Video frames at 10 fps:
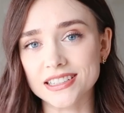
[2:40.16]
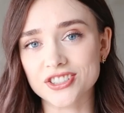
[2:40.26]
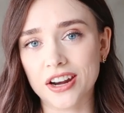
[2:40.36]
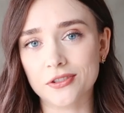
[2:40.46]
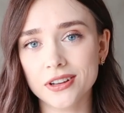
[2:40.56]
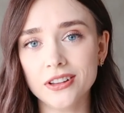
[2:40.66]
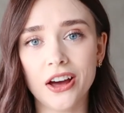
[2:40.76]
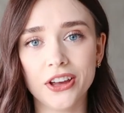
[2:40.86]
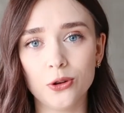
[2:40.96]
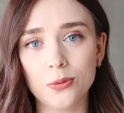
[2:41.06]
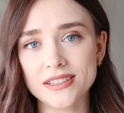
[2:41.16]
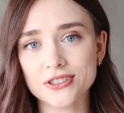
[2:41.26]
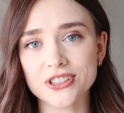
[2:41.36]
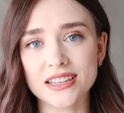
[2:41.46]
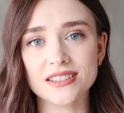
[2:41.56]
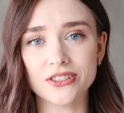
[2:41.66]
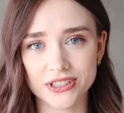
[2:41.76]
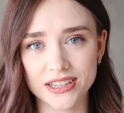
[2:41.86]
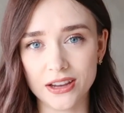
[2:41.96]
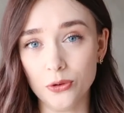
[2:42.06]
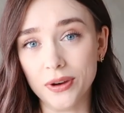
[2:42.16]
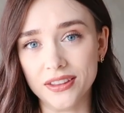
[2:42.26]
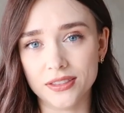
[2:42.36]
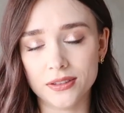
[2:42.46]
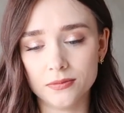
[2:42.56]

in general, I always suggest starting with